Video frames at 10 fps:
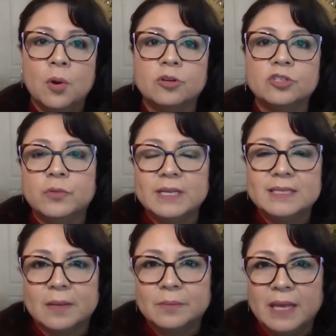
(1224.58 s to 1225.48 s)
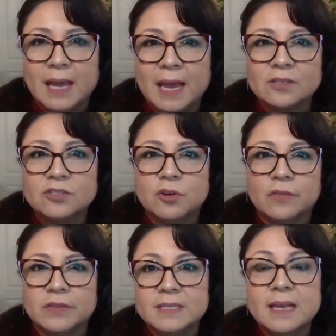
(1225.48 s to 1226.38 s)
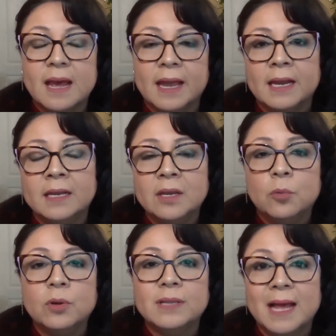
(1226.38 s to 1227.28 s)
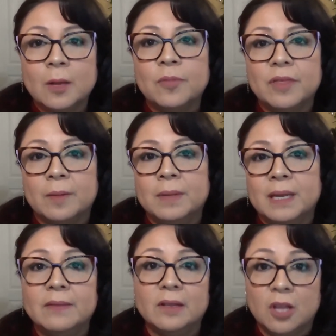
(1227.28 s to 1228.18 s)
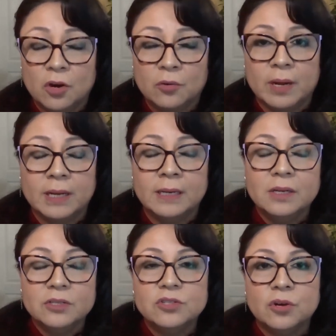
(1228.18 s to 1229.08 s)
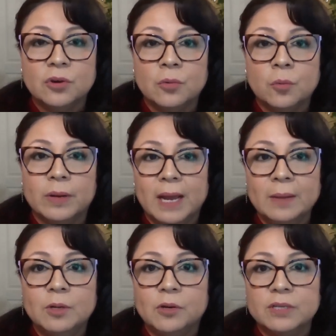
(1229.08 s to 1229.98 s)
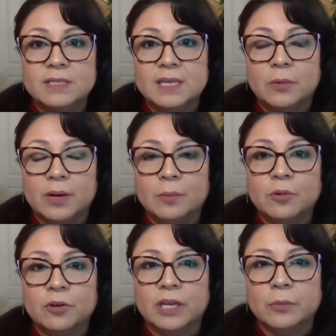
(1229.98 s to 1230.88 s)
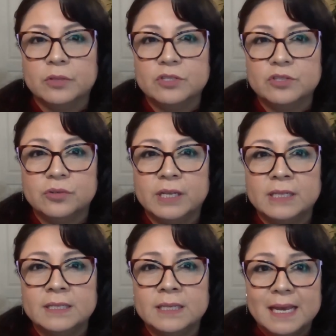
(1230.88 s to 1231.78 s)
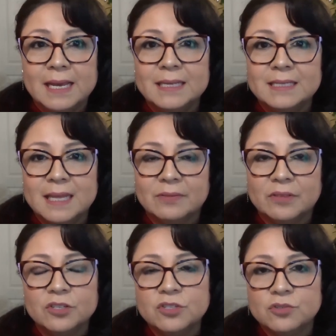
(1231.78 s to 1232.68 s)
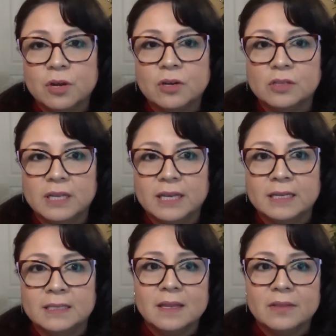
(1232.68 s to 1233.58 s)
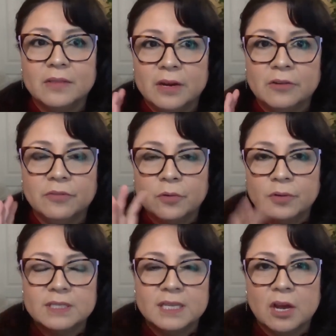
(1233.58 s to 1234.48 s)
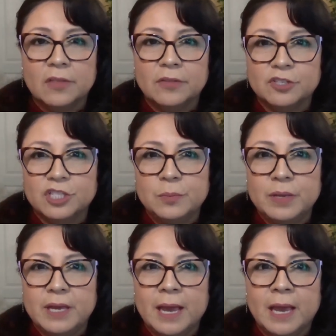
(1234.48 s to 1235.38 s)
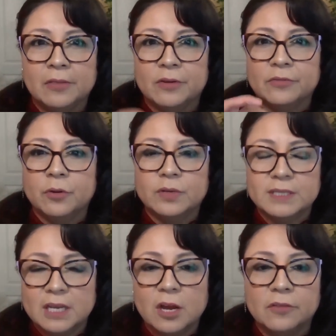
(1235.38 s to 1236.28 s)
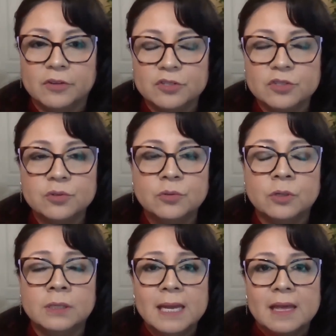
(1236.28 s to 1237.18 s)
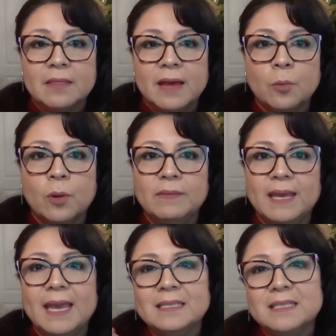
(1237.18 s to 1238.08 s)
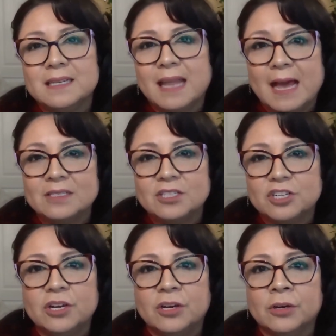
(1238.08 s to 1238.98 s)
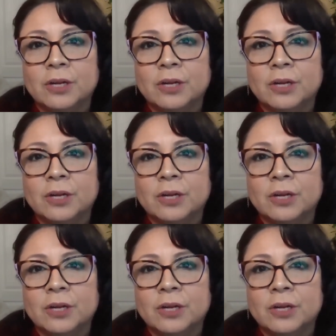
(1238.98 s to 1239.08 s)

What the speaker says: or doing something extra on the side will help them in the long run. So what I'm noticing when I'm working with students is that their struggle is they're focusing on their GPA or they're focusing on their school, that when they get to last year